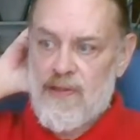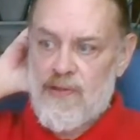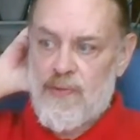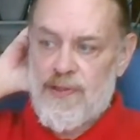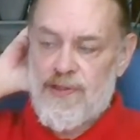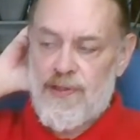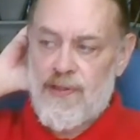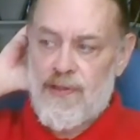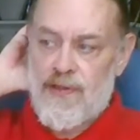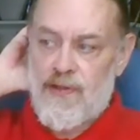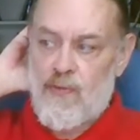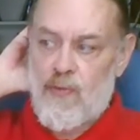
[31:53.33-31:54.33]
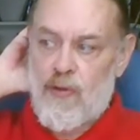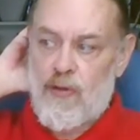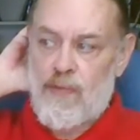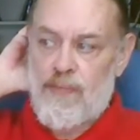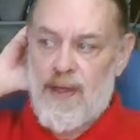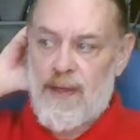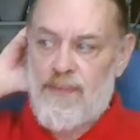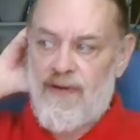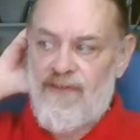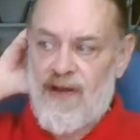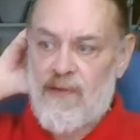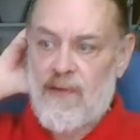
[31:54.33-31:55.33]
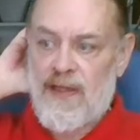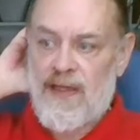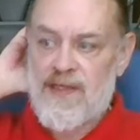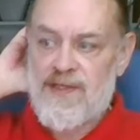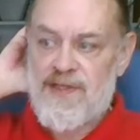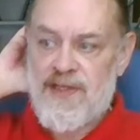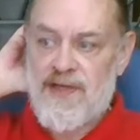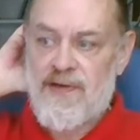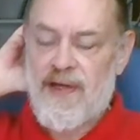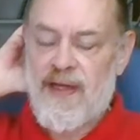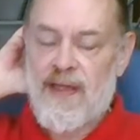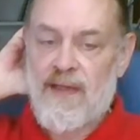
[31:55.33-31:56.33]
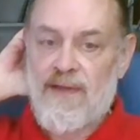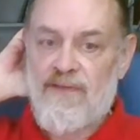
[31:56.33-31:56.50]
to return to the world by profoundly considering